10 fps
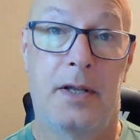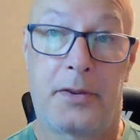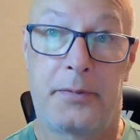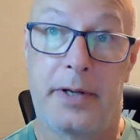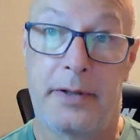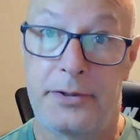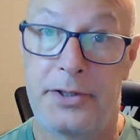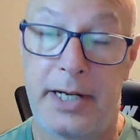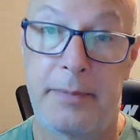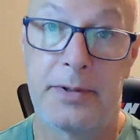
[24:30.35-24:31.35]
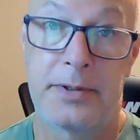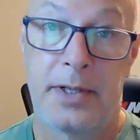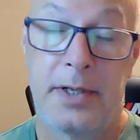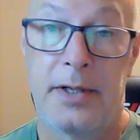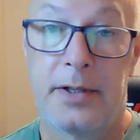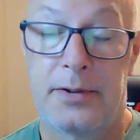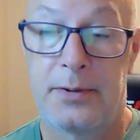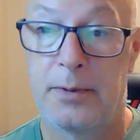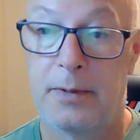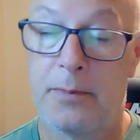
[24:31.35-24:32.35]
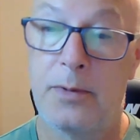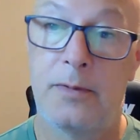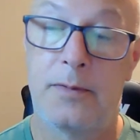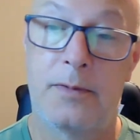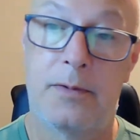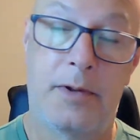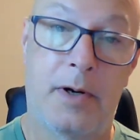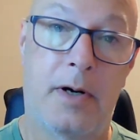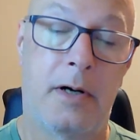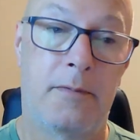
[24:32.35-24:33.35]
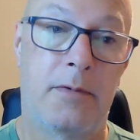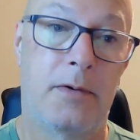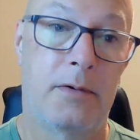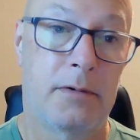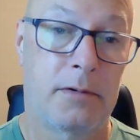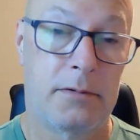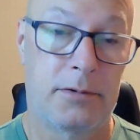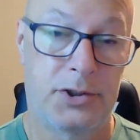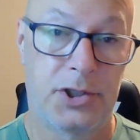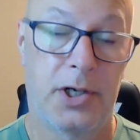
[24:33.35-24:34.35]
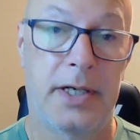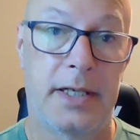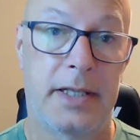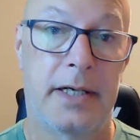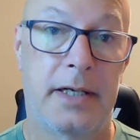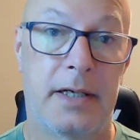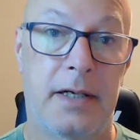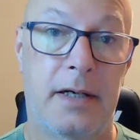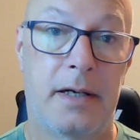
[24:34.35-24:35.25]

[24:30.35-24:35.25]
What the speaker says: 3 other chambers to remove the harmful junk in there